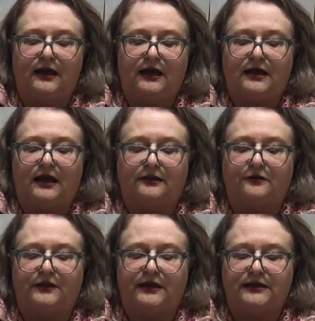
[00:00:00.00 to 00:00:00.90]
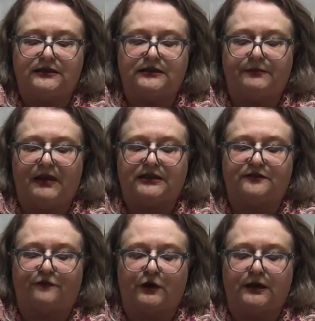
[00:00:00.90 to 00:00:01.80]
a color that is its
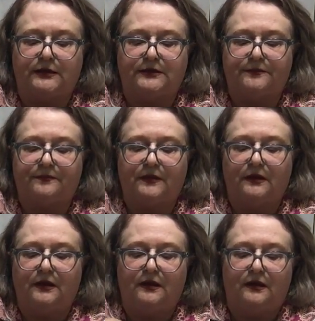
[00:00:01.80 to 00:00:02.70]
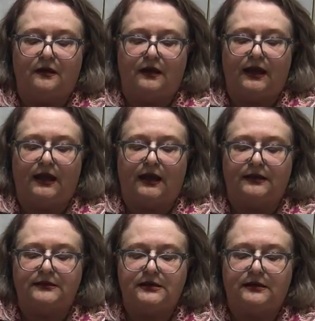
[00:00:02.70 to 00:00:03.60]
best friend.
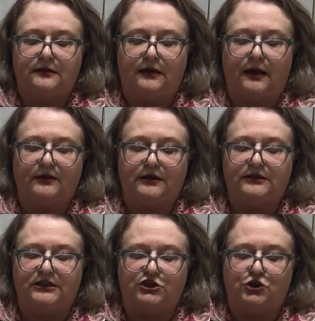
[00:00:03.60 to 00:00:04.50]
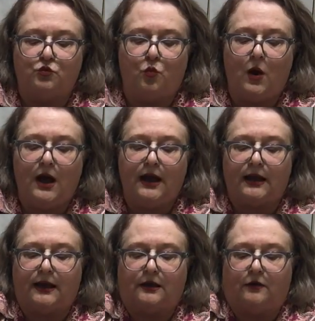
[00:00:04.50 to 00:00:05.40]
And I'm going to teach you why I
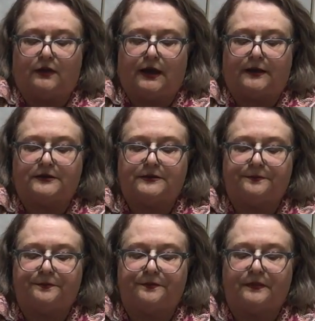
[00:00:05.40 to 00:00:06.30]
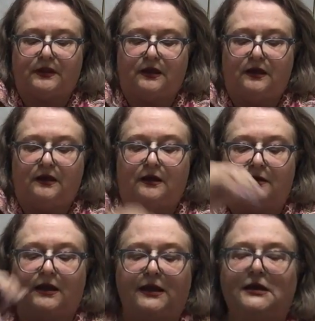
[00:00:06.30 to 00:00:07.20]
know that.
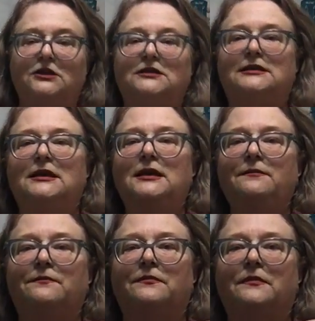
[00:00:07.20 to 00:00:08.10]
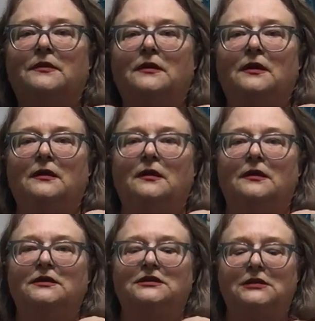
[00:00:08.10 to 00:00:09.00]
Okay, can you see?
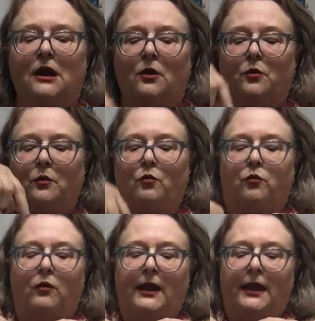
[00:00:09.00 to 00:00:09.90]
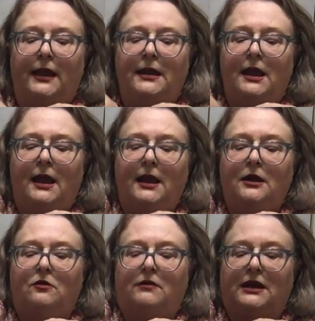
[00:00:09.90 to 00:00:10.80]
So, red and
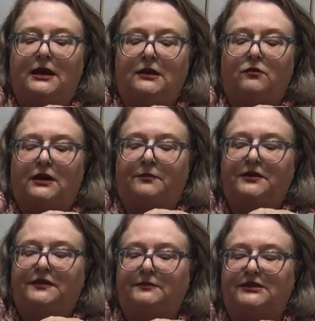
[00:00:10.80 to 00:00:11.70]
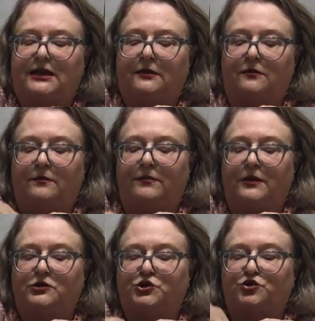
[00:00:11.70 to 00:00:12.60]
green, we're going to put them together.
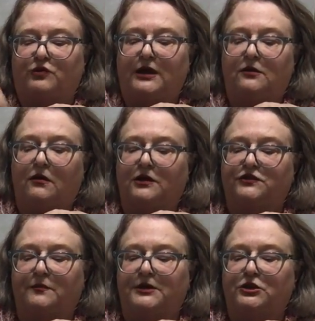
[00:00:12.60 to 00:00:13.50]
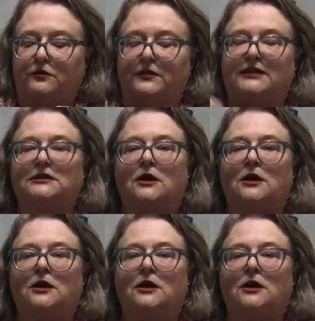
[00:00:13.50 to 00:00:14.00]
They're straight across from each other. That's